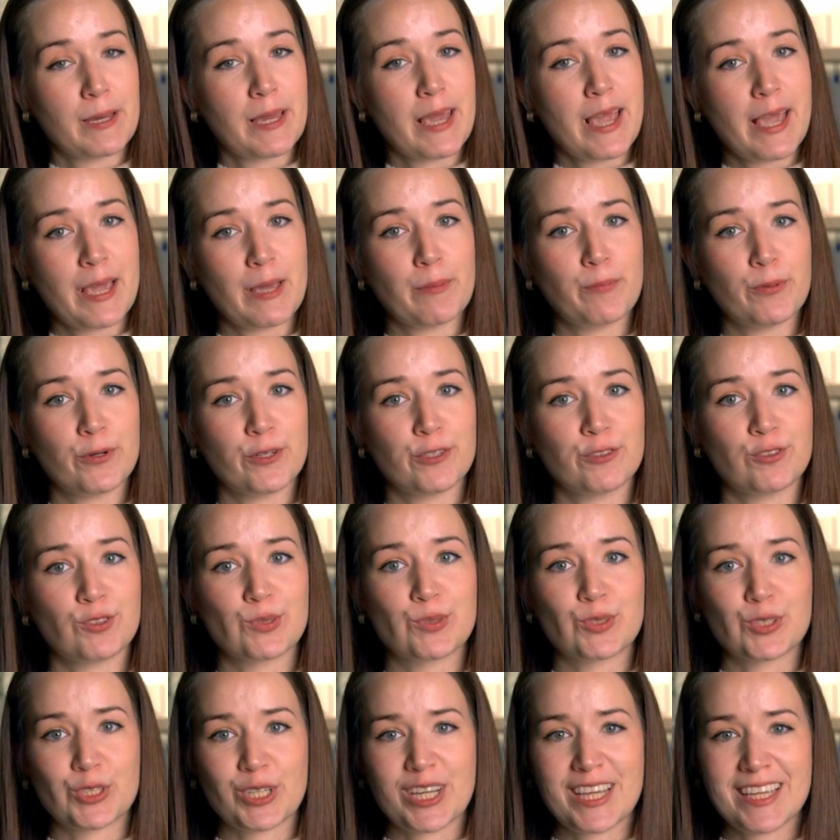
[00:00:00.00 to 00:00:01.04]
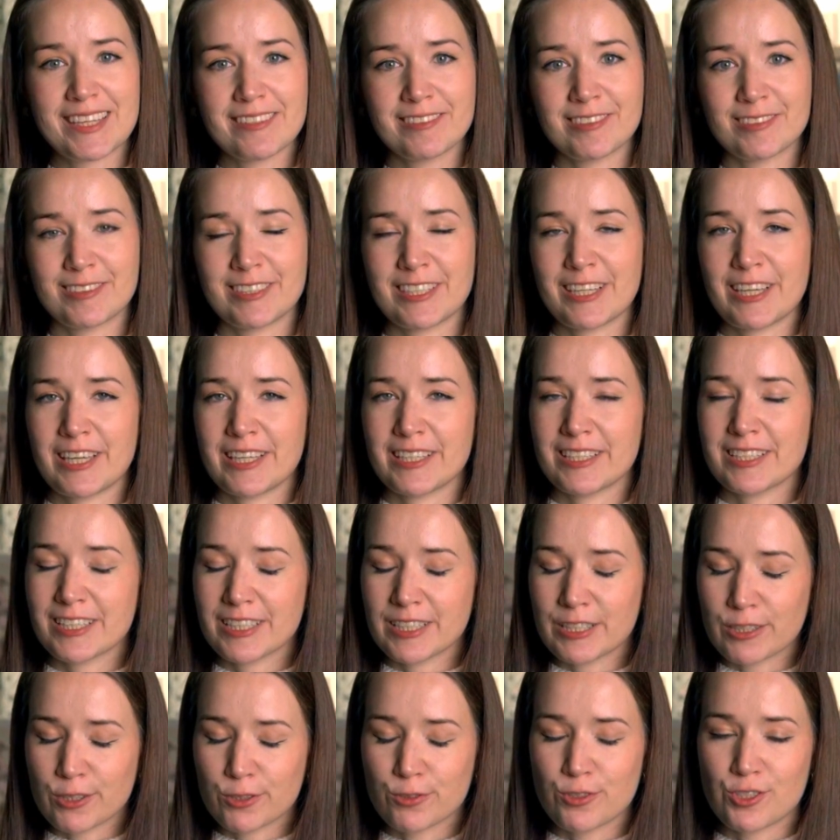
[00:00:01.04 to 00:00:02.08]
able to create the
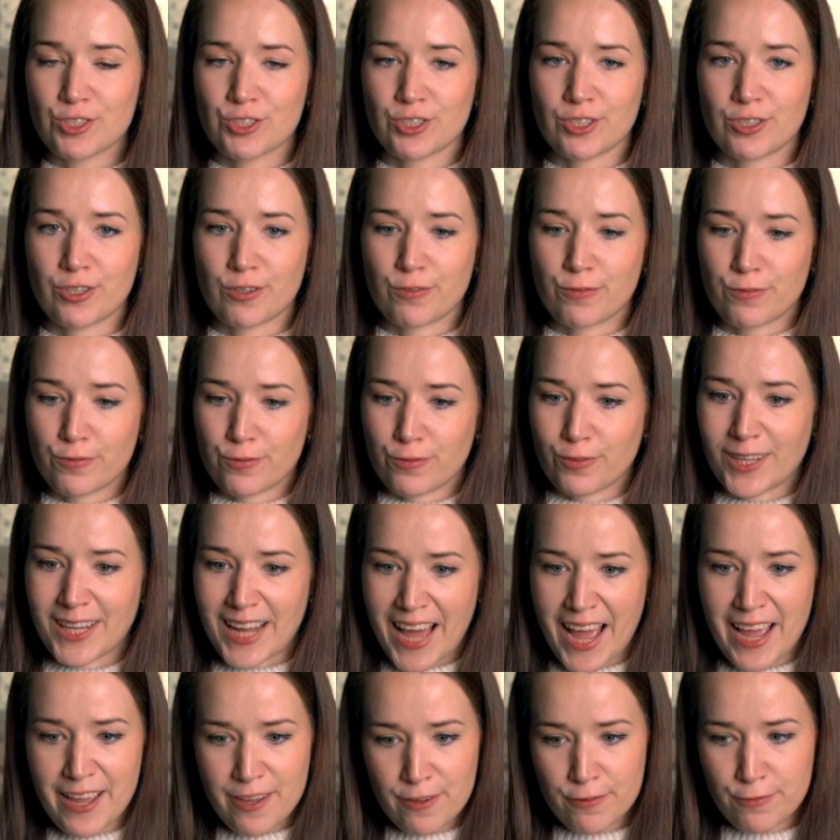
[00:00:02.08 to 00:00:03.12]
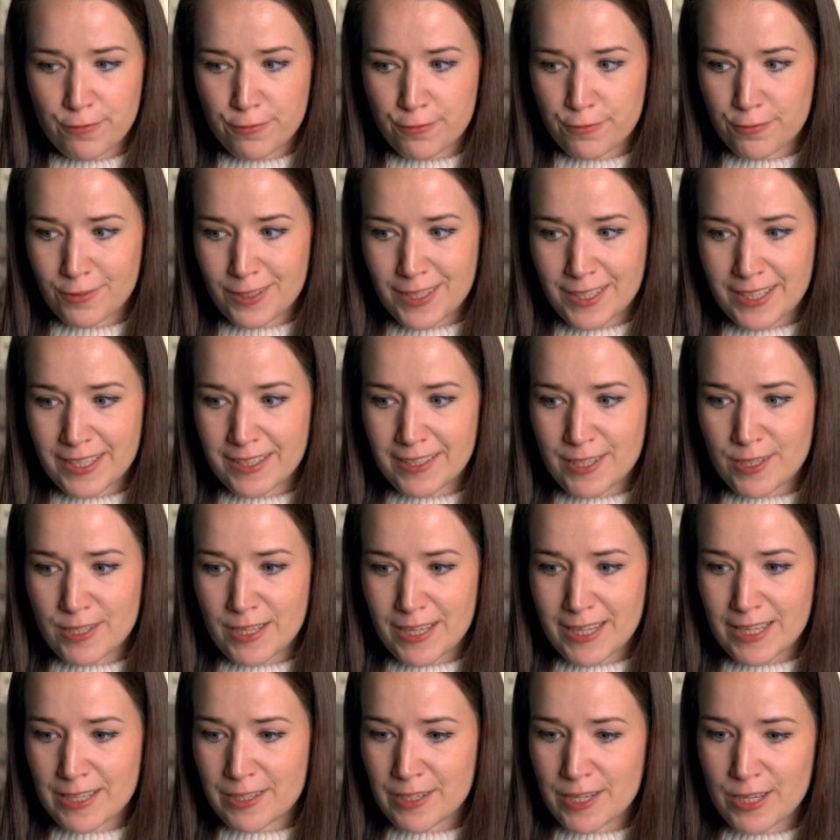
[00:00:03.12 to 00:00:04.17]
illusion of life in
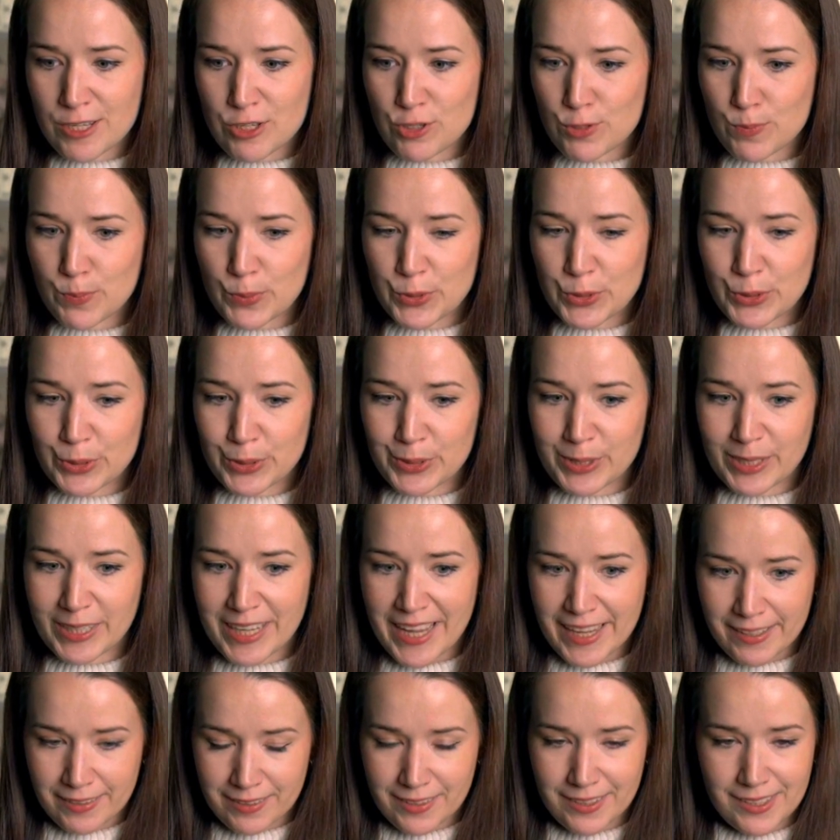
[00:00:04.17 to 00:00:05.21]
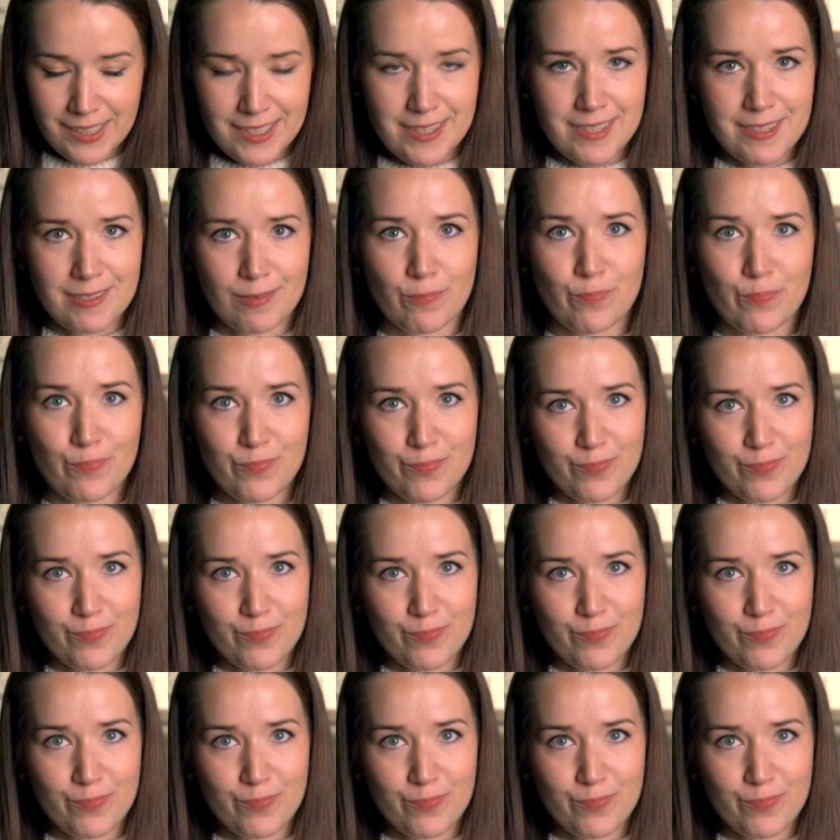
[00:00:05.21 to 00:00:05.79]
his book, like it's a